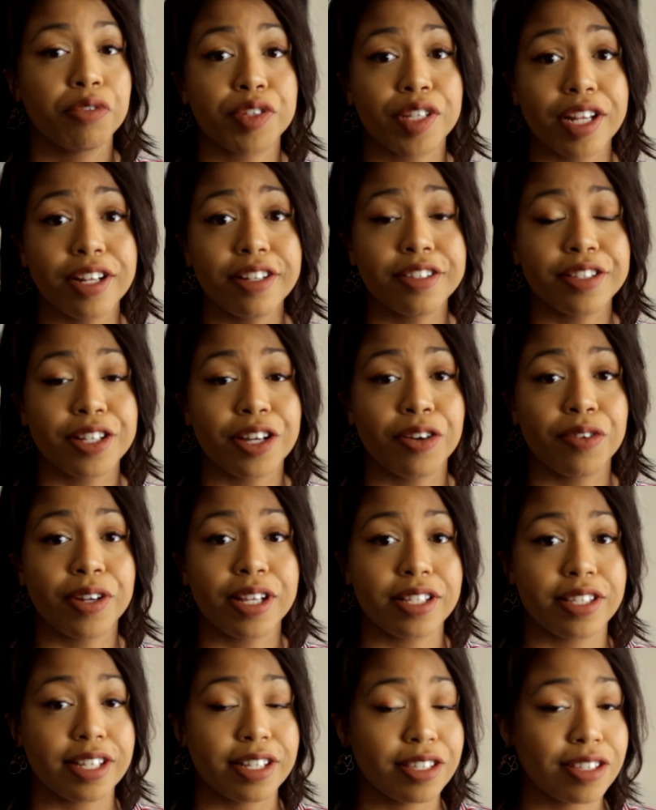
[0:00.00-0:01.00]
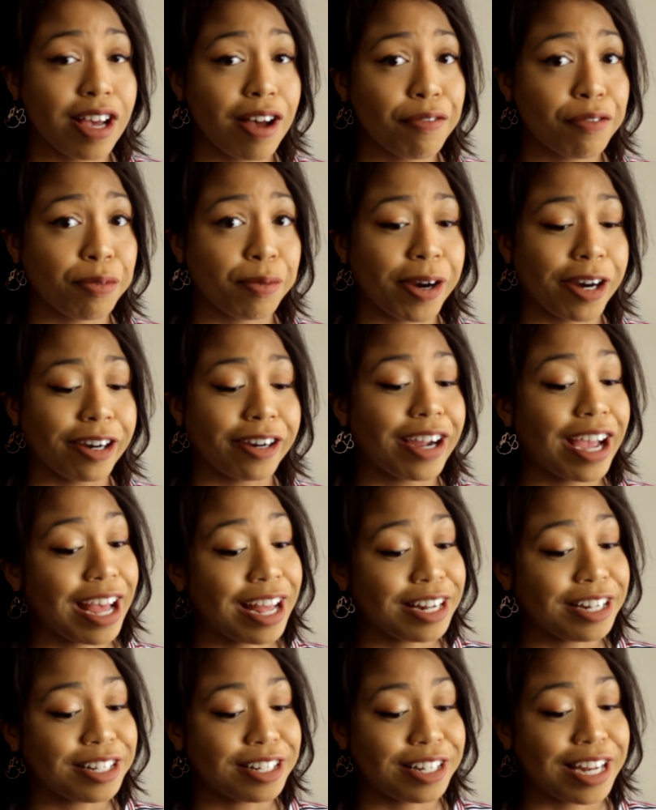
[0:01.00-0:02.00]
Rosetta Stone is a software
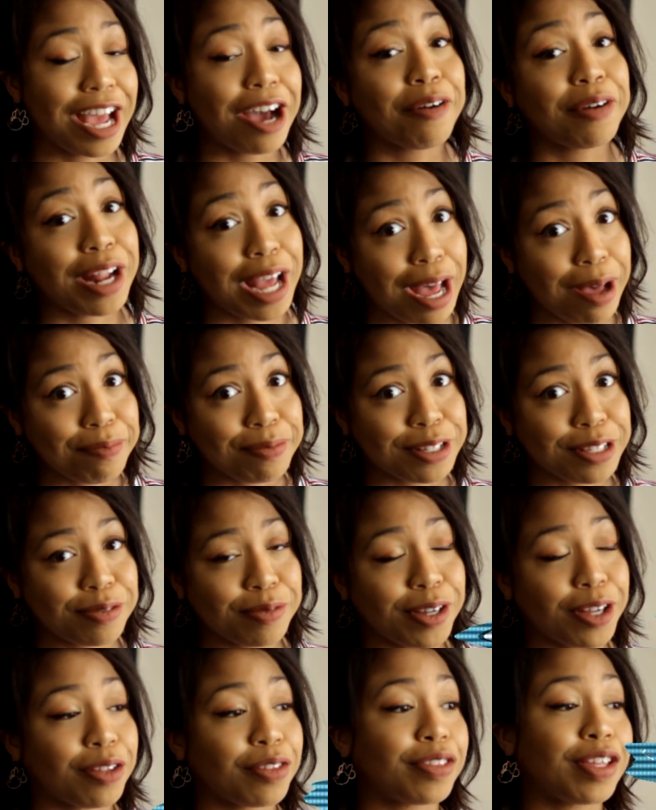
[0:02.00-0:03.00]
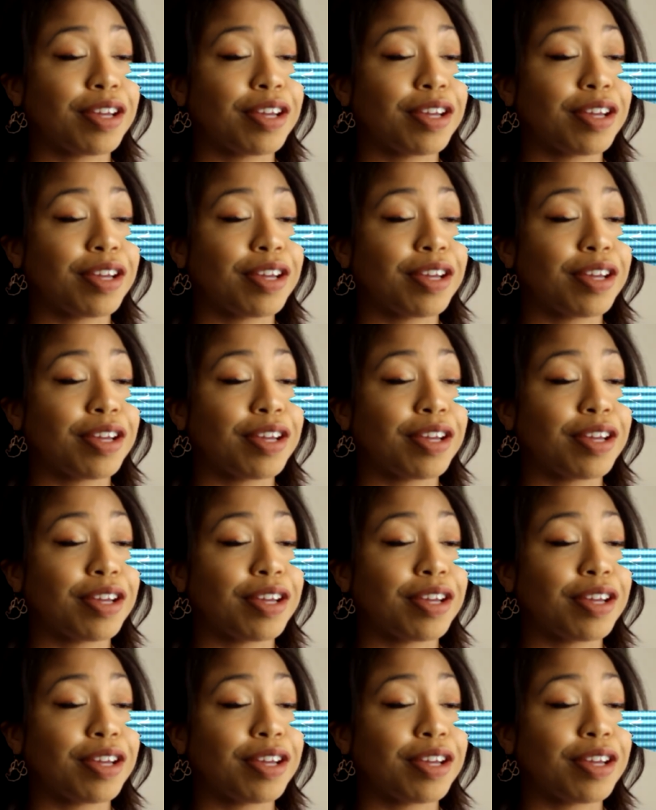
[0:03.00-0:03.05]
and now an app as well